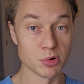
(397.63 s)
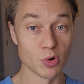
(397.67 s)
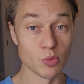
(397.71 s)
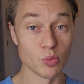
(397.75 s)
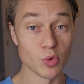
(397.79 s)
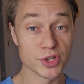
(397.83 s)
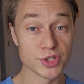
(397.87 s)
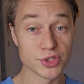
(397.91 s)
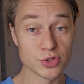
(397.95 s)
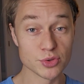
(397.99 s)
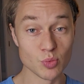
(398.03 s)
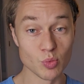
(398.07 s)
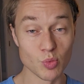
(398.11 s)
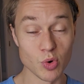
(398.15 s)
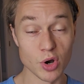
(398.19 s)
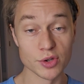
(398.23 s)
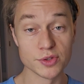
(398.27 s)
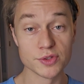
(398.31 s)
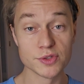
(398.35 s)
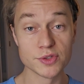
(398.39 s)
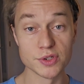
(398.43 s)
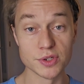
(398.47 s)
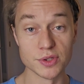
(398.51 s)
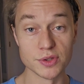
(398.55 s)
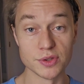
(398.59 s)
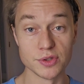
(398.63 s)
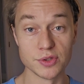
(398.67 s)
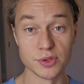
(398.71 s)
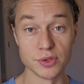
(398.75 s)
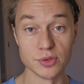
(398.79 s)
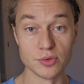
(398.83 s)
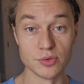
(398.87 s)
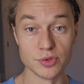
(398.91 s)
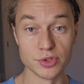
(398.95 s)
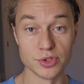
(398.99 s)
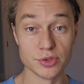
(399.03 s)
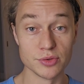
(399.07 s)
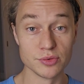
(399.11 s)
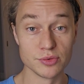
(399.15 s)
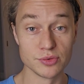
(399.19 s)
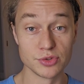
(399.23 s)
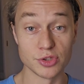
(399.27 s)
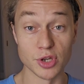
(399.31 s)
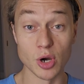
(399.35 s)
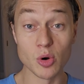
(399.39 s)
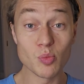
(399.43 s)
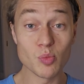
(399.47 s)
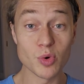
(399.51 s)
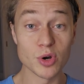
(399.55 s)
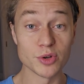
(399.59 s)
But what you want to do, you
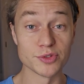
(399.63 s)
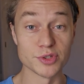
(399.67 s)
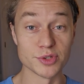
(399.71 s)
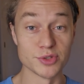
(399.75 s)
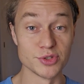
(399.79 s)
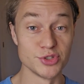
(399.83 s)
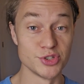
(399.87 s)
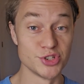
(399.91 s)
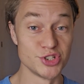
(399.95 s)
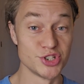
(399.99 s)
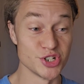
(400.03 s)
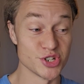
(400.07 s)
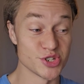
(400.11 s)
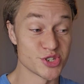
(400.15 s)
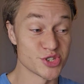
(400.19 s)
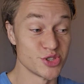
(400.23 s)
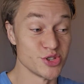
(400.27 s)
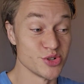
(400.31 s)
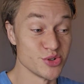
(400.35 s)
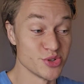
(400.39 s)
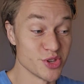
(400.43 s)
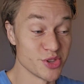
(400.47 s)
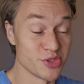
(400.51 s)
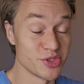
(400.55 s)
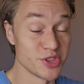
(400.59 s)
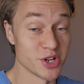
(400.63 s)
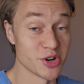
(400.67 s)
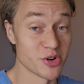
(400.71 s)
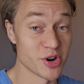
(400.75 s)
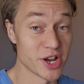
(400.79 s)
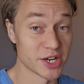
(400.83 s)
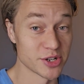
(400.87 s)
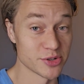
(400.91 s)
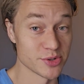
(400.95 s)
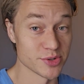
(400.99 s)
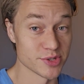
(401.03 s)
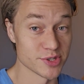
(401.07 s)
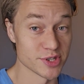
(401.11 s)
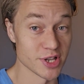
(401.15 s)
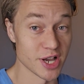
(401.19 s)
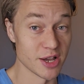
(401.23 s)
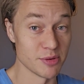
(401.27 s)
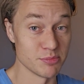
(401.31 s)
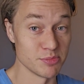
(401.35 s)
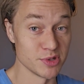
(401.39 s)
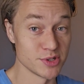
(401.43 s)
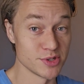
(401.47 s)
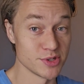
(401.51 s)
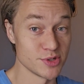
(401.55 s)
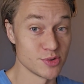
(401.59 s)
don't want to just do the theoretical
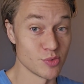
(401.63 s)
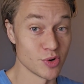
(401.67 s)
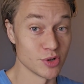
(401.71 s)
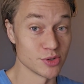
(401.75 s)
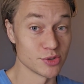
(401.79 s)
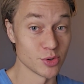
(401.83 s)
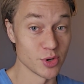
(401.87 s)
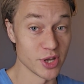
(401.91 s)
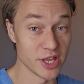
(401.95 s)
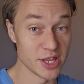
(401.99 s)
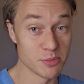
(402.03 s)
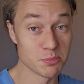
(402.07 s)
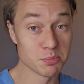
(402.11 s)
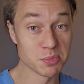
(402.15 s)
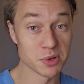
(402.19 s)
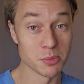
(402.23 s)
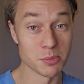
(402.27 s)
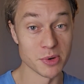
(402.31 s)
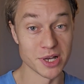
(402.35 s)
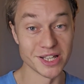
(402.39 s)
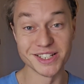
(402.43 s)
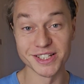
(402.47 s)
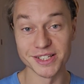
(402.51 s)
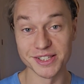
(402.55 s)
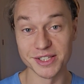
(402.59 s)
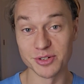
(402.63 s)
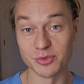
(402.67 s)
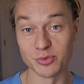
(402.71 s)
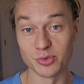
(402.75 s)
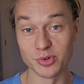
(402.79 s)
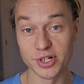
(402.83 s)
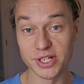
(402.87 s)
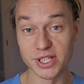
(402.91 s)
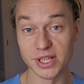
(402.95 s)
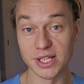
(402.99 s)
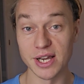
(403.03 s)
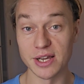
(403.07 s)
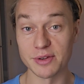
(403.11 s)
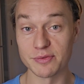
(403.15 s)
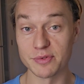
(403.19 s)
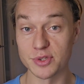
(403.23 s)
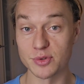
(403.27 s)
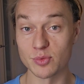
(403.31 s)
side, because you want to implement it in real life